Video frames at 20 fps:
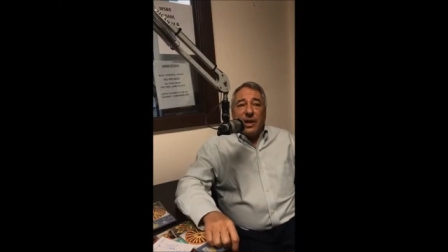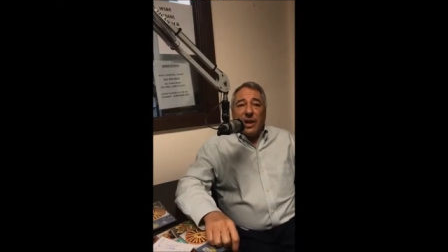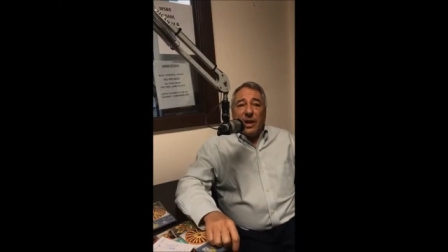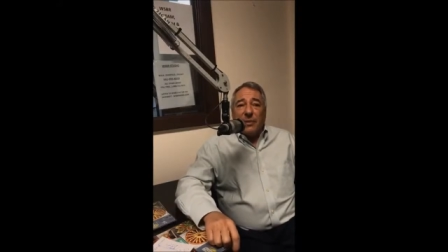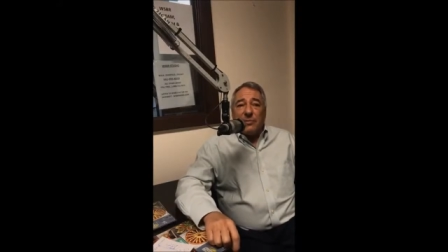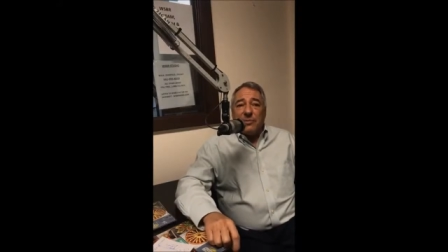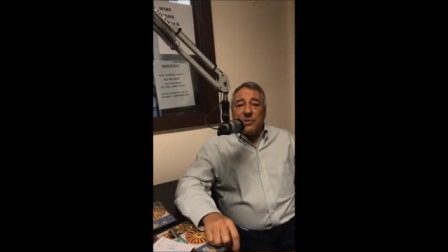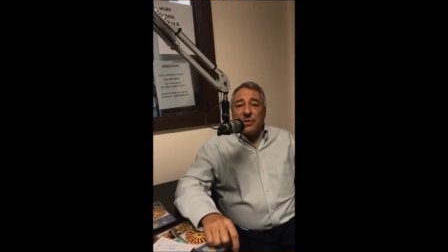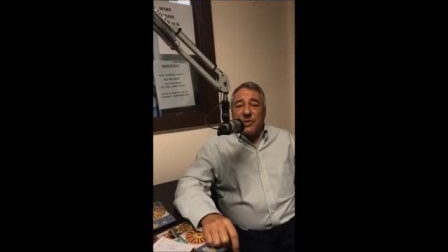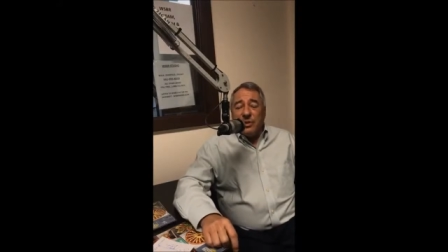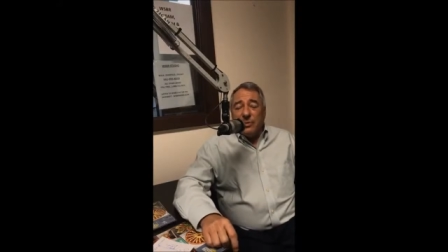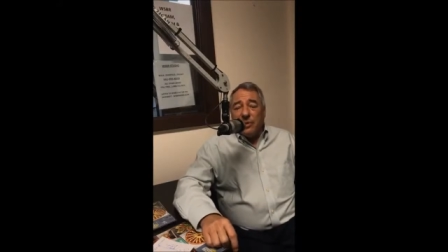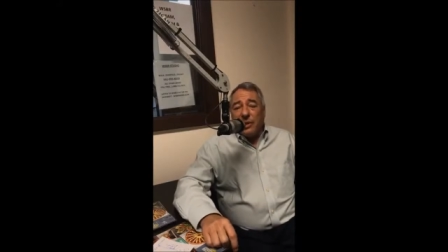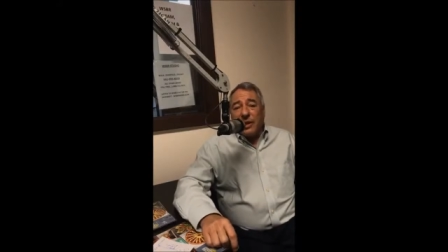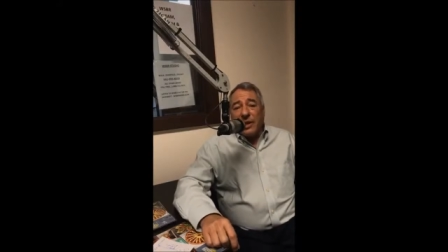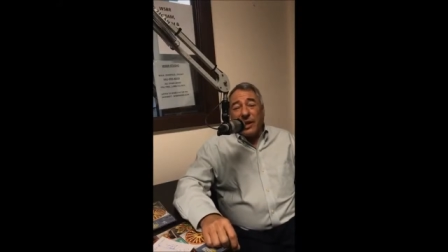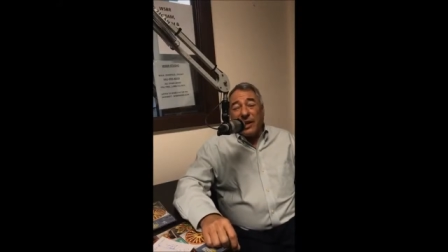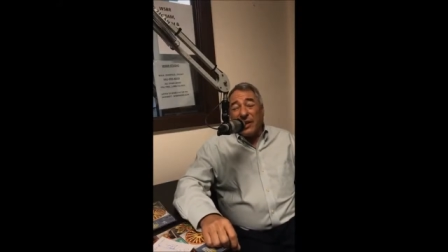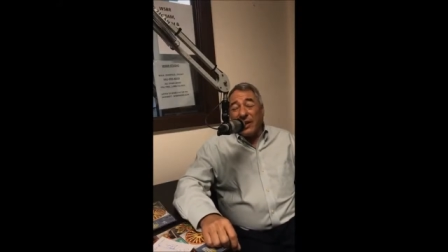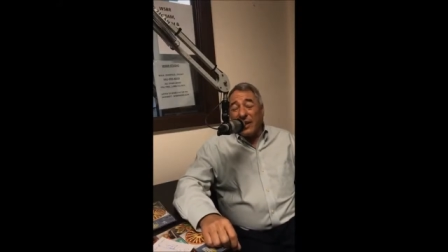um, see
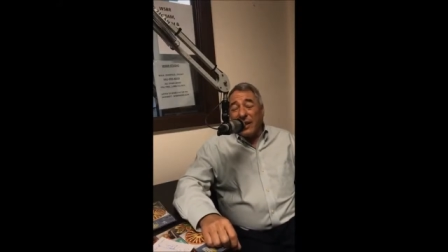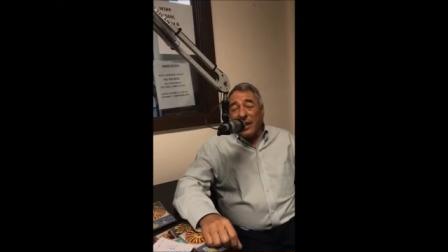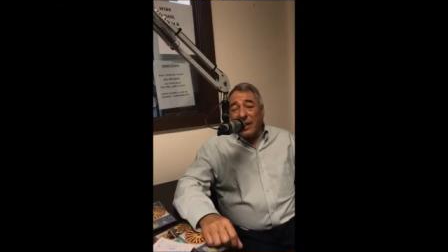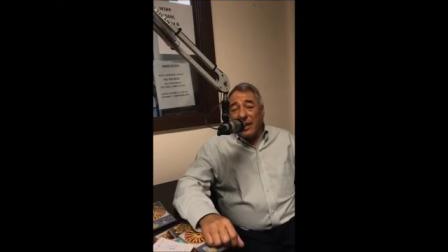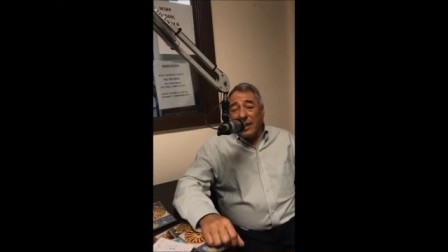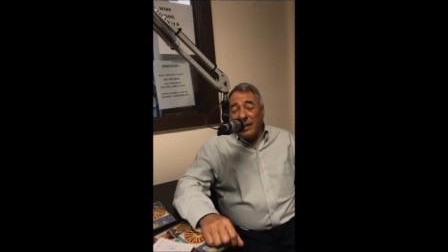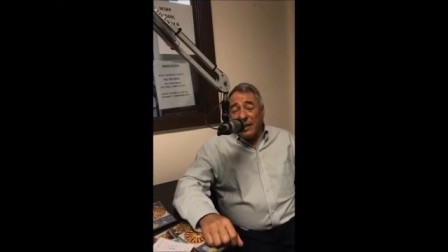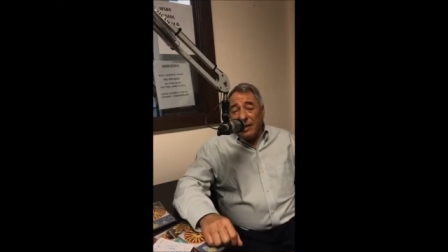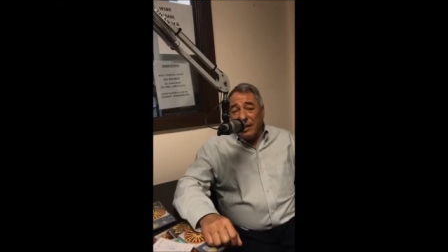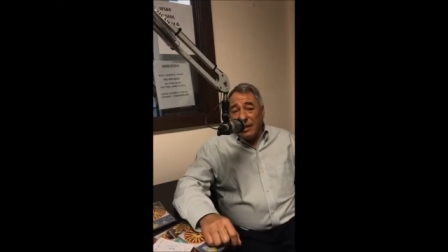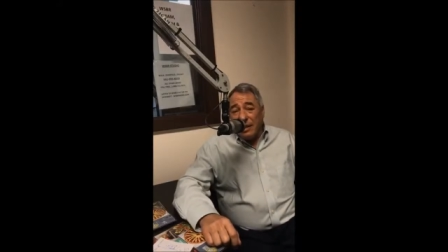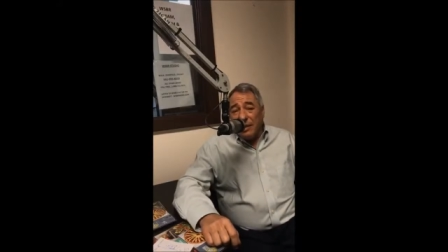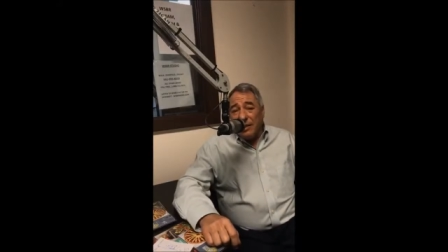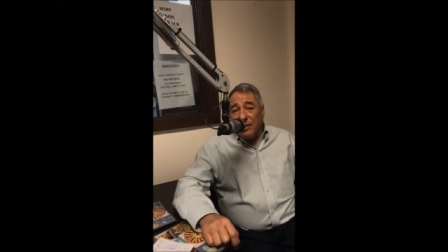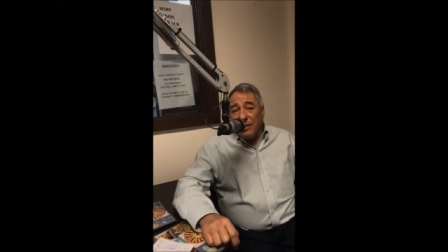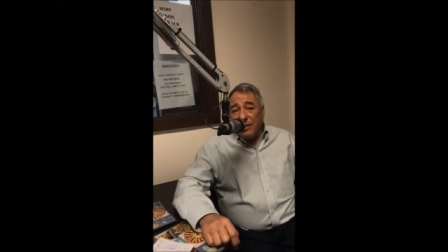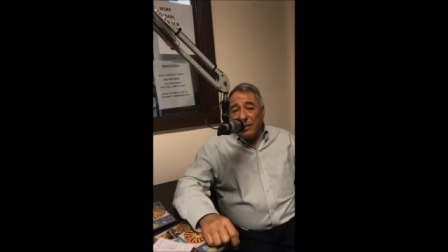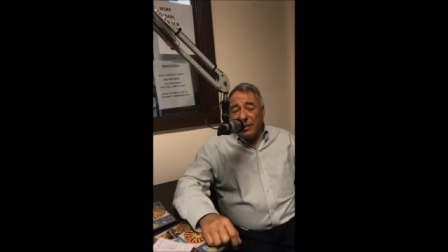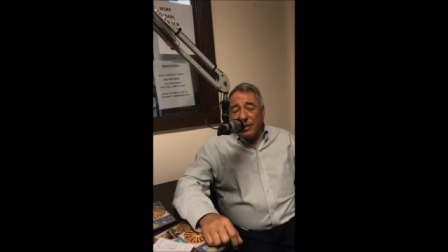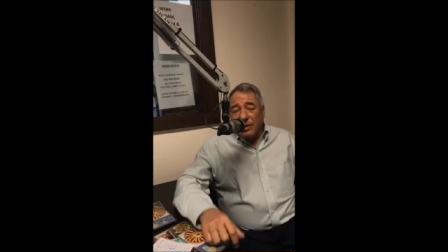what kind of
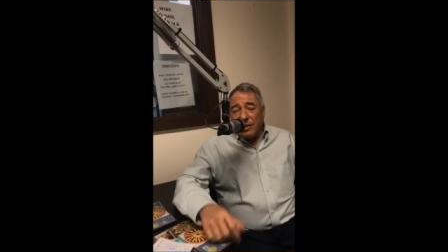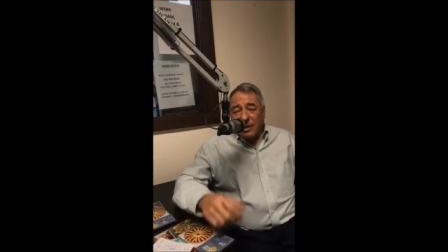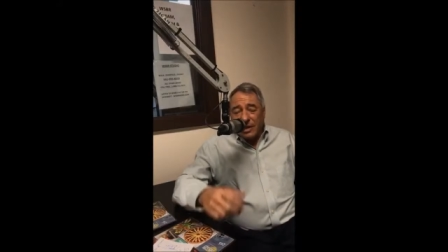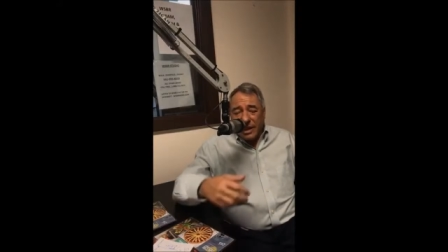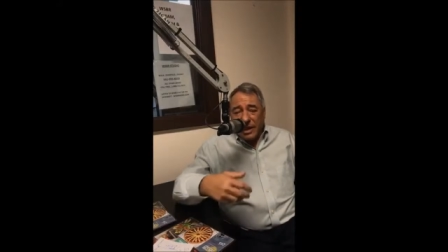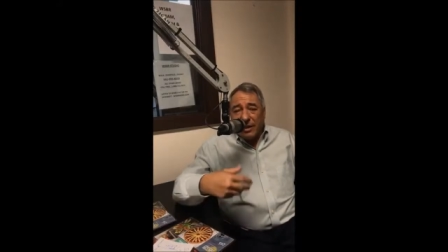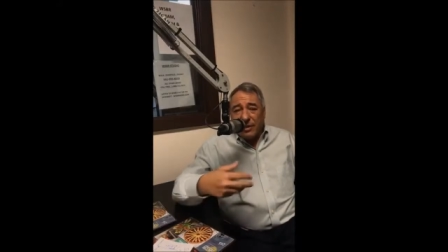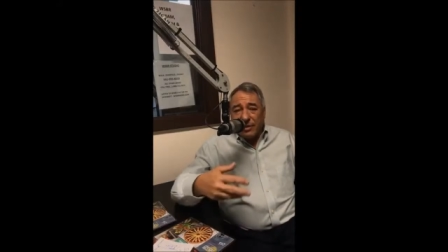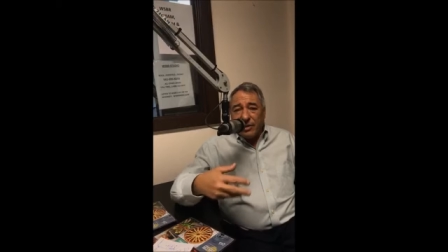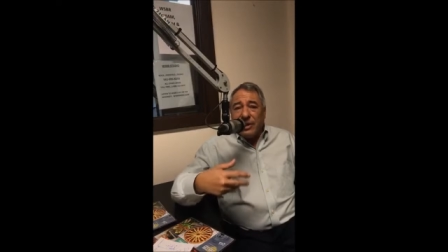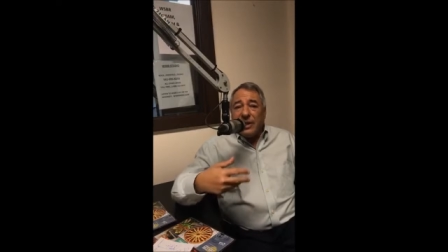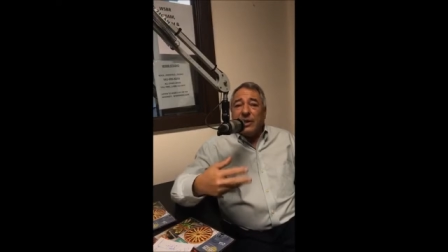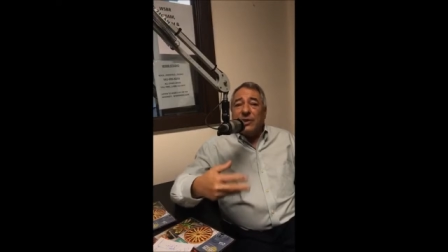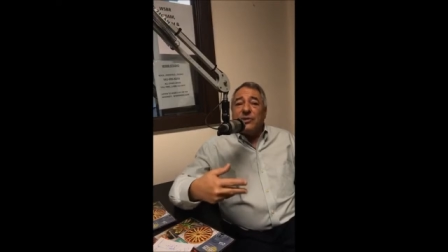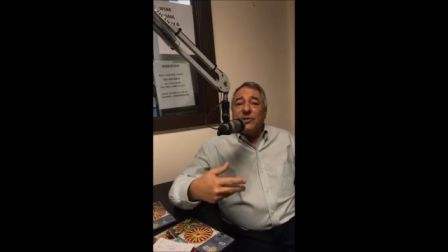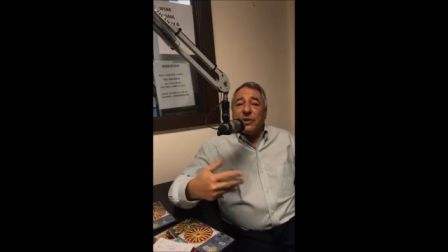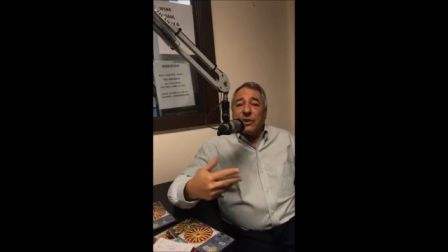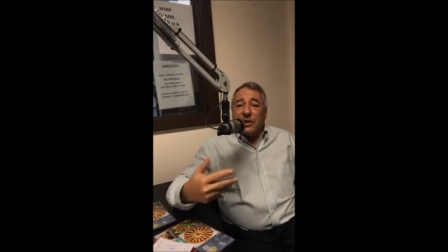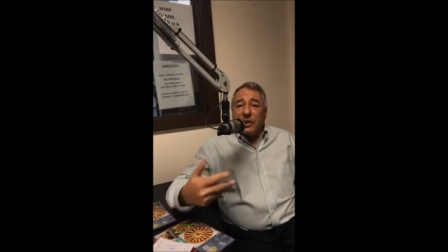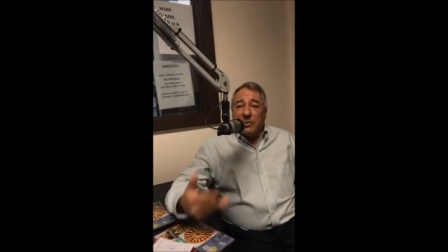need, uh, care
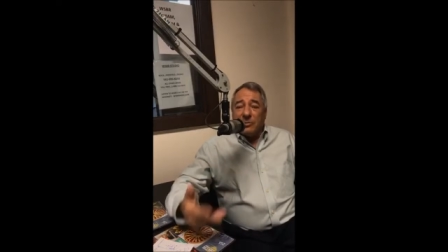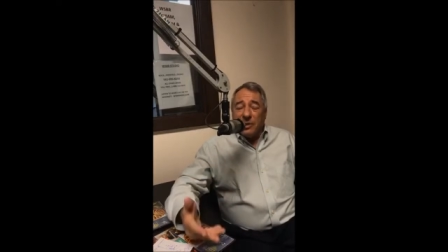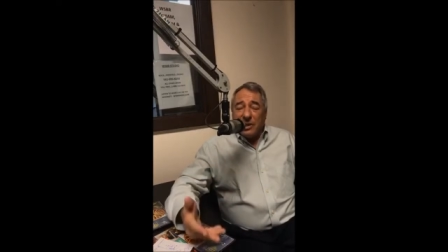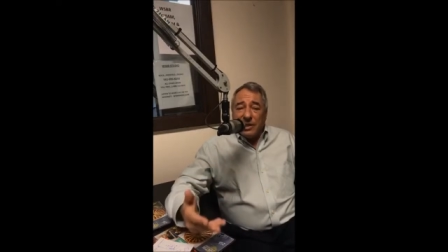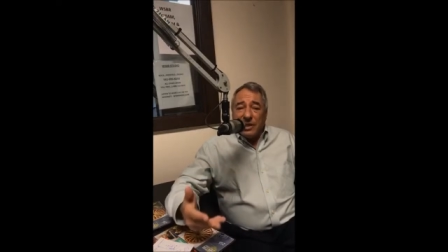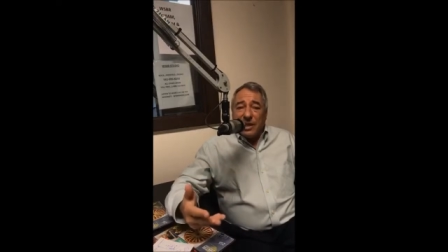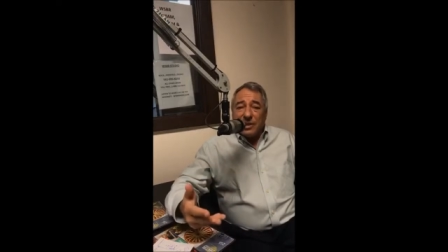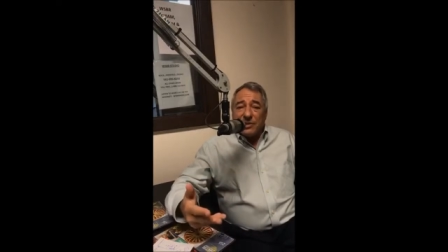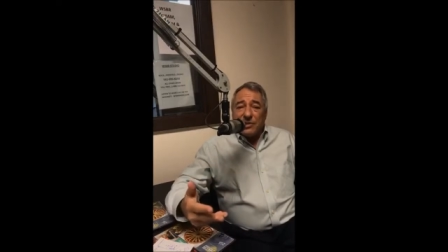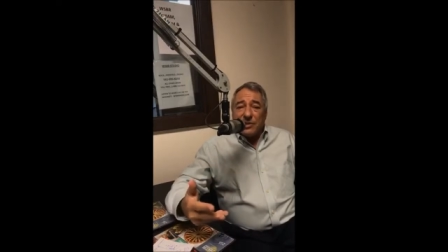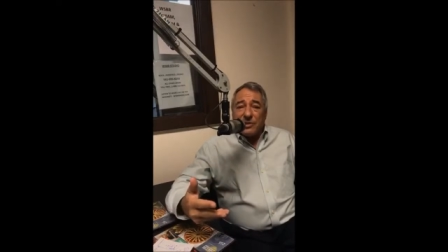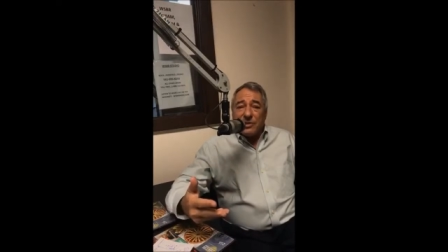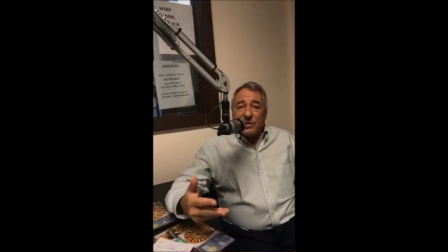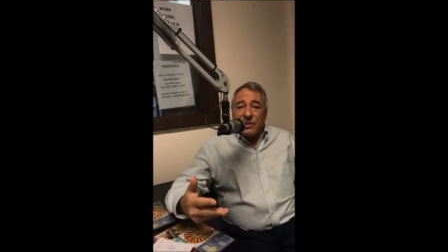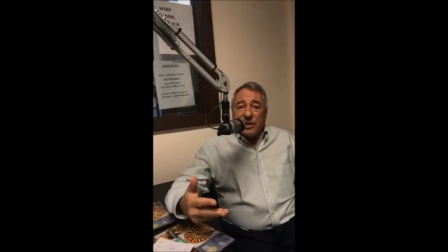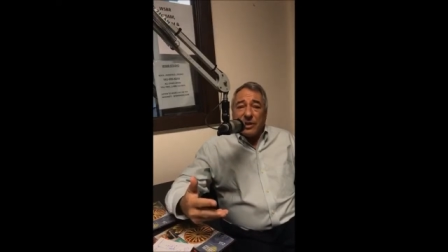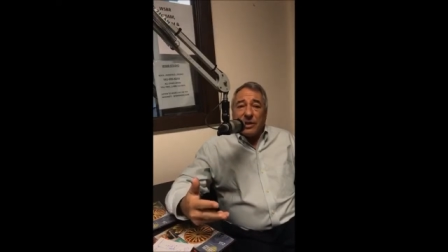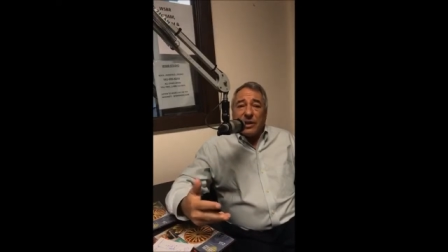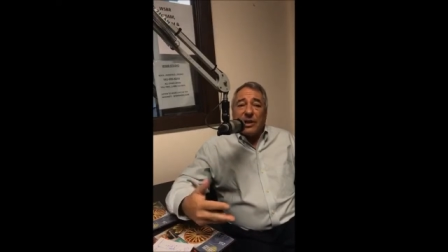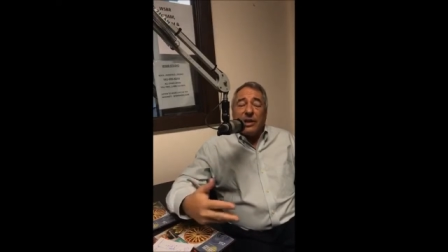needs are going to be
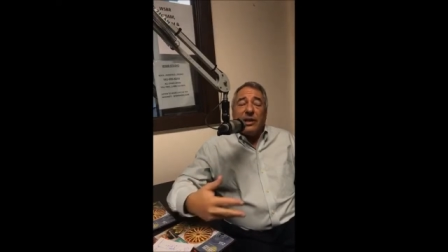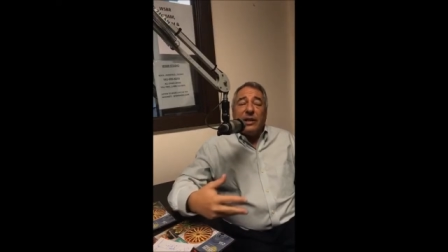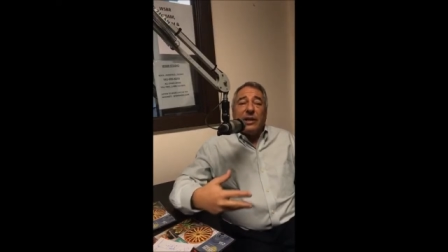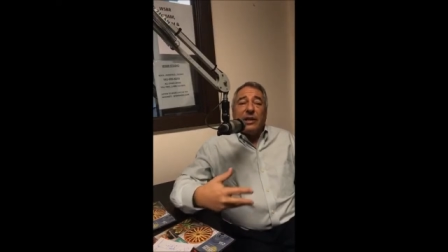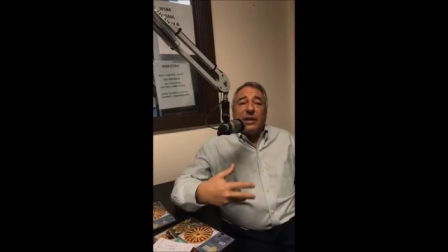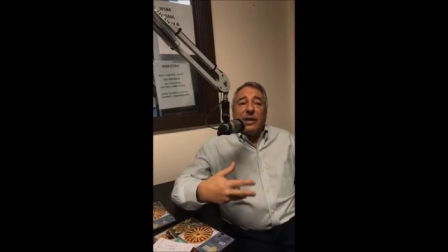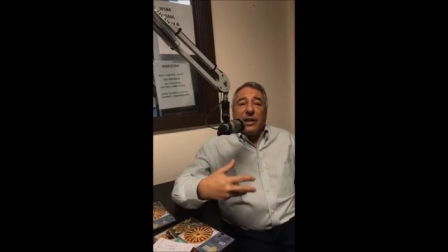necessary,